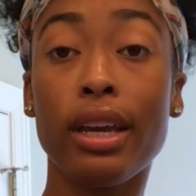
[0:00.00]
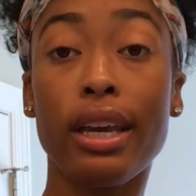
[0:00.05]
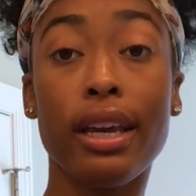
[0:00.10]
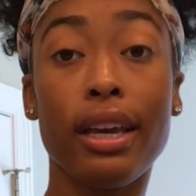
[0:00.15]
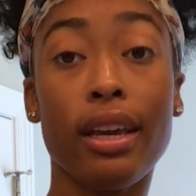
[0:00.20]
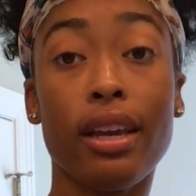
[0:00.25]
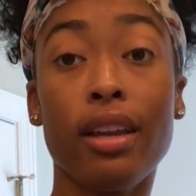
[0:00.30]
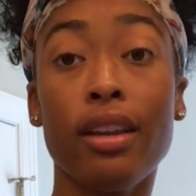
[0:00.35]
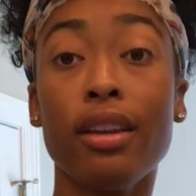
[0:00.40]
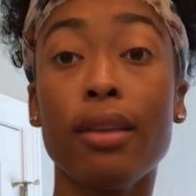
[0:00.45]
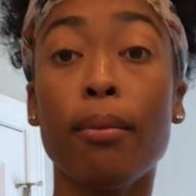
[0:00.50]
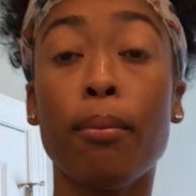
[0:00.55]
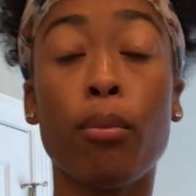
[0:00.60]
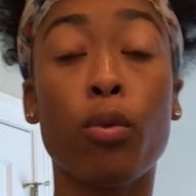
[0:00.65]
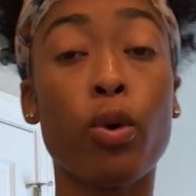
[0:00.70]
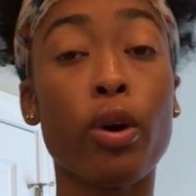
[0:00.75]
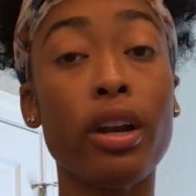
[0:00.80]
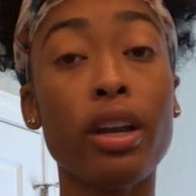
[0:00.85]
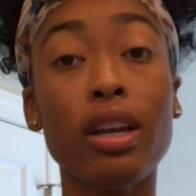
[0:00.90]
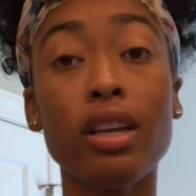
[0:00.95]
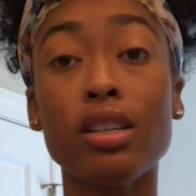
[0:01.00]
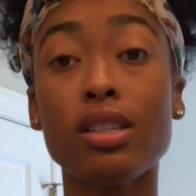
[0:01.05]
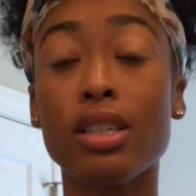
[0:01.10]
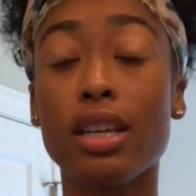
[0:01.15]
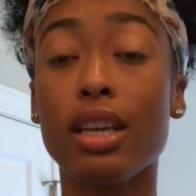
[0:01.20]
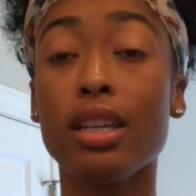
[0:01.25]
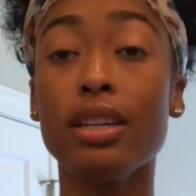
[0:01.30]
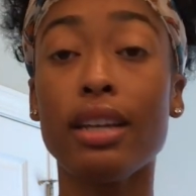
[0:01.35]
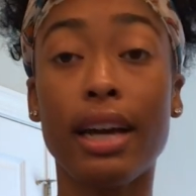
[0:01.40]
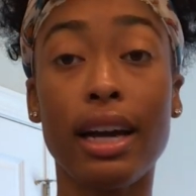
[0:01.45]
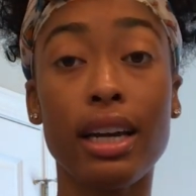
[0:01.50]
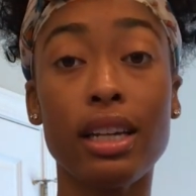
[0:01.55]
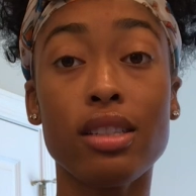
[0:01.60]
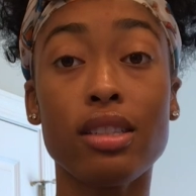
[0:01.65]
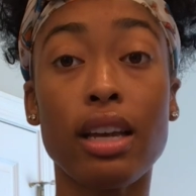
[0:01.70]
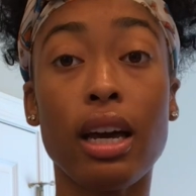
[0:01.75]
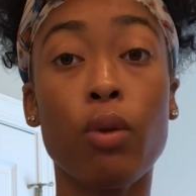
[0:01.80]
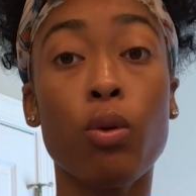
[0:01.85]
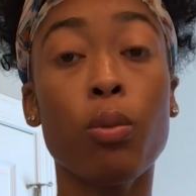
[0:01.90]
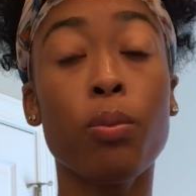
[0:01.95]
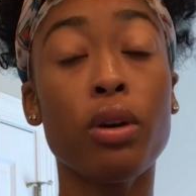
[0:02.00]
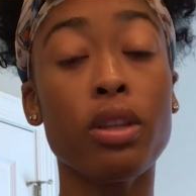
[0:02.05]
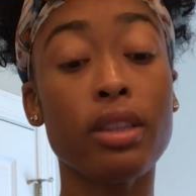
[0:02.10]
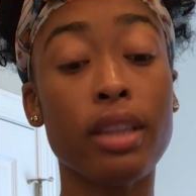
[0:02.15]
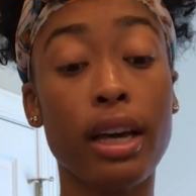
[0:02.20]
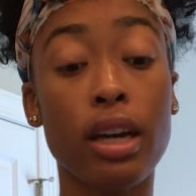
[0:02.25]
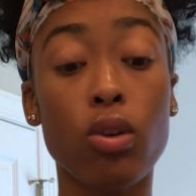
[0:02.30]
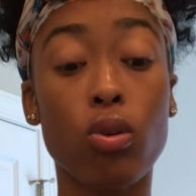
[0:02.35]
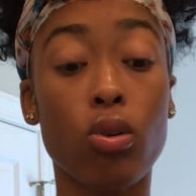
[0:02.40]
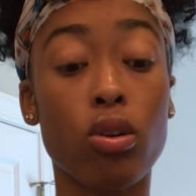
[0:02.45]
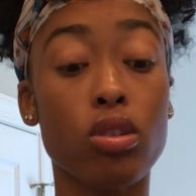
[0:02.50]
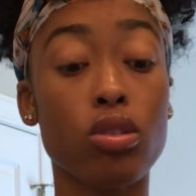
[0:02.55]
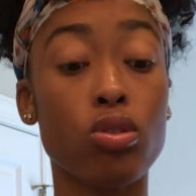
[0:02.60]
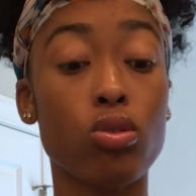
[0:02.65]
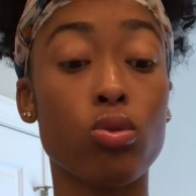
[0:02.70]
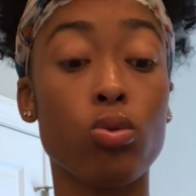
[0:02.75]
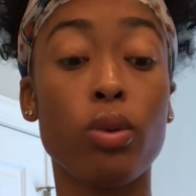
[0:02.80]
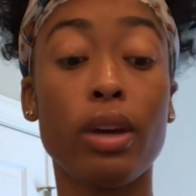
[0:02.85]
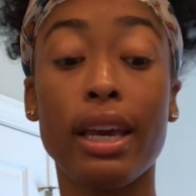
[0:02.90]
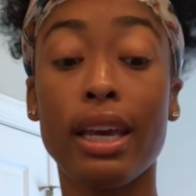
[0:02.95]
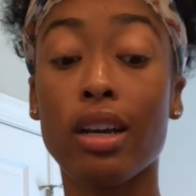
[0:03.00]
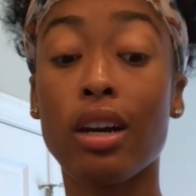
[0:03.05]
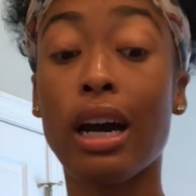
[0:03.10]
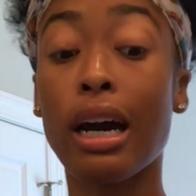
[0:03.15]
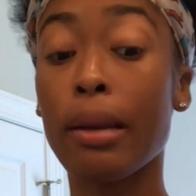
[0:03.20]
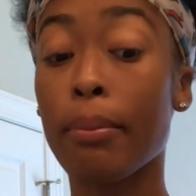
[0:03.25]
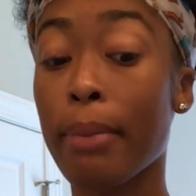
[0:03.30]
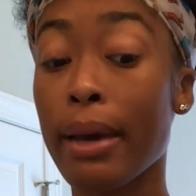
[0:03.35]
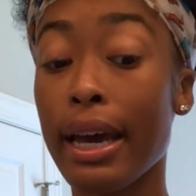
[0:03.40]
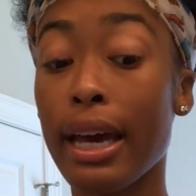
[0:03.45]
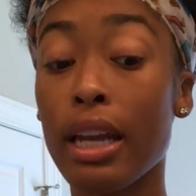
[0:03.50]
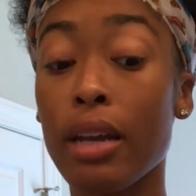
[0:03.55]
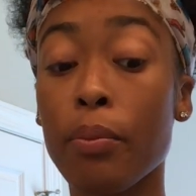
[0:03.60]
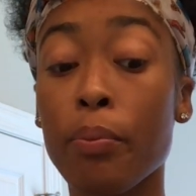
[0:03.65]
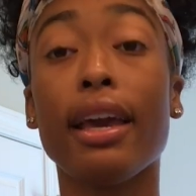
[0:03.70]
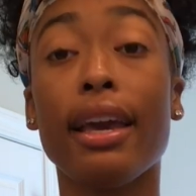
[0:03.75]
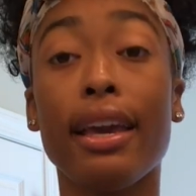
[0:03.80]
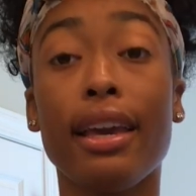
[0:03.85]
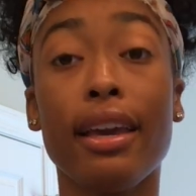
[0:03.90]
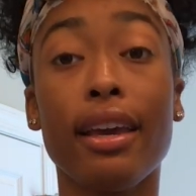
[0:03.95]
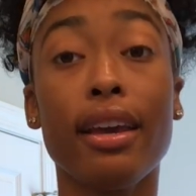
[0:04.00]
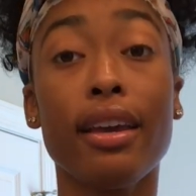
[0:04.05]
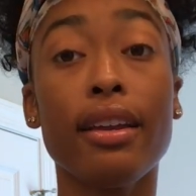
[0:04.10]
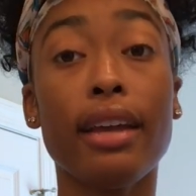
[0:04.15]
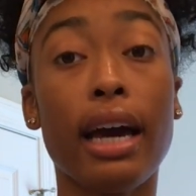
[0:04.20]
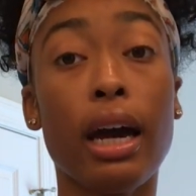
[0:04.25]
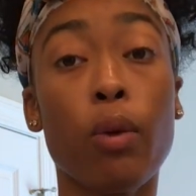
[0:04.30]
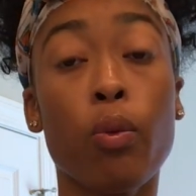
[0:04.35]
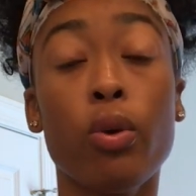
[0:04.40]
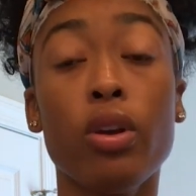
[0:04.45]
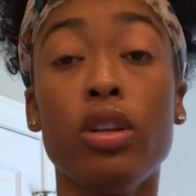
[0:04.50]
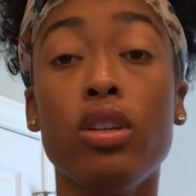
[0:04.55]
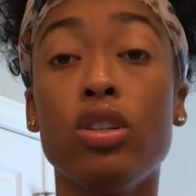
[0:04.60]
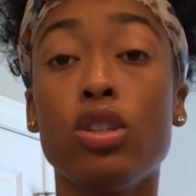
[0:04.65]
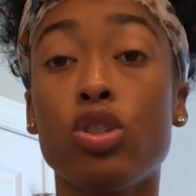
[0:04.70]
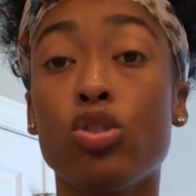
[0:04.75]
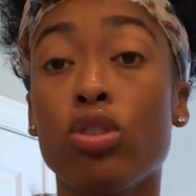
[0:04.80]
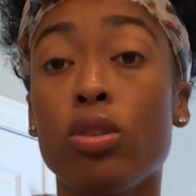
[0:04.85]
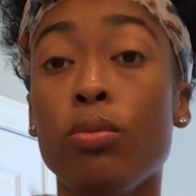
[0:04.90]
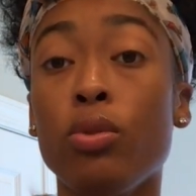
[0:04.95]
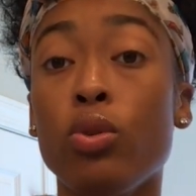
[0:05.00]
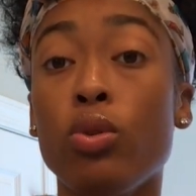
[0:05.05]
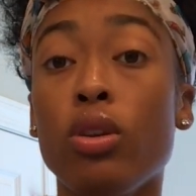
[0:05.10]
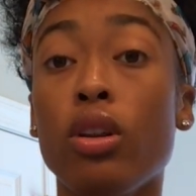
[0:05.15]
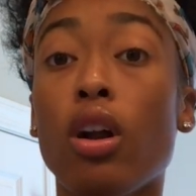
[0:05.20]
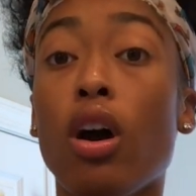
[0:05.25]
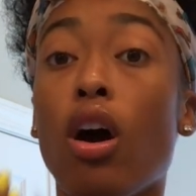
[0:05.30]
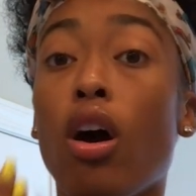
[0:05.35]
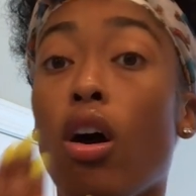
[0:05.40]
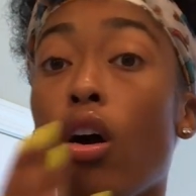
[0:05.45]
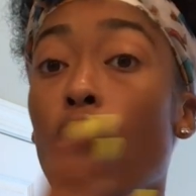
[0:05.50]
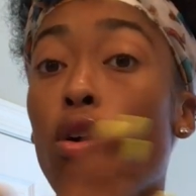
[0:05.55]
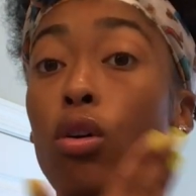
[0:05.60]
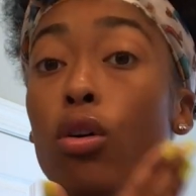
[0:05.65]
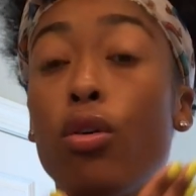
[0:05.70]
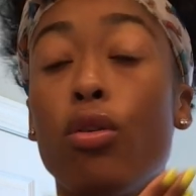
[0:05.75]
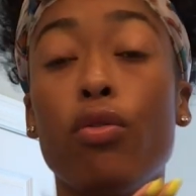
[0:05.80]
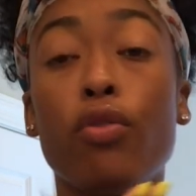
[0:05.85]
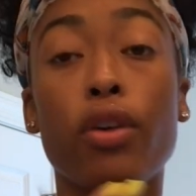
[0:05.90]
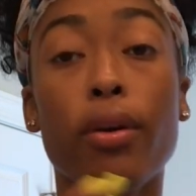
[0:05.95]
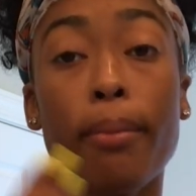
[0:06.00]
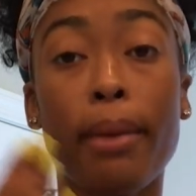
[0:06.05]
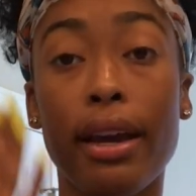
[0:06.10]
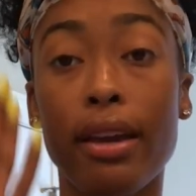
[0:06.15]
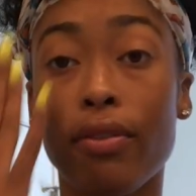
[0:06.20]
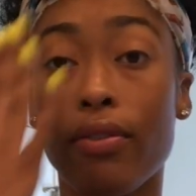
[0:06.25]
and mornings and nights I would put that onto a cotton pad and I would distribute it all over my